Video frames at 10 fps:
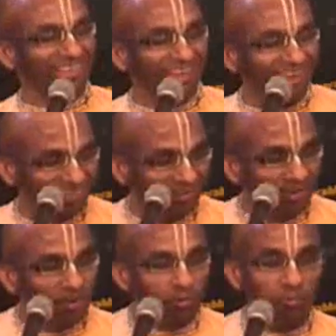that
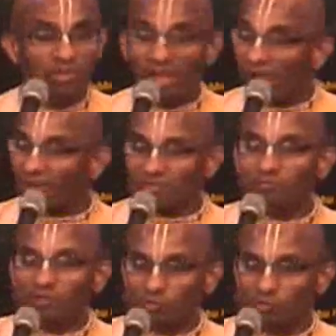we are
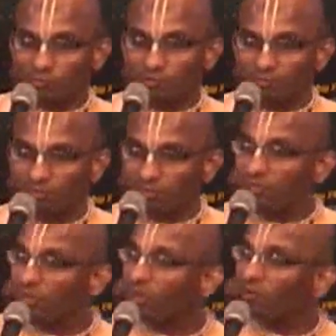spiritual people, but we
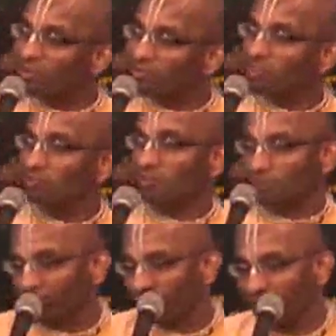are not religious people.
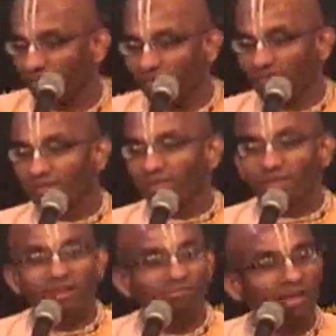
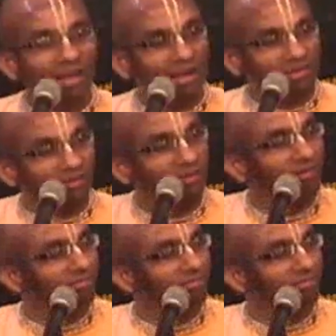In fact, a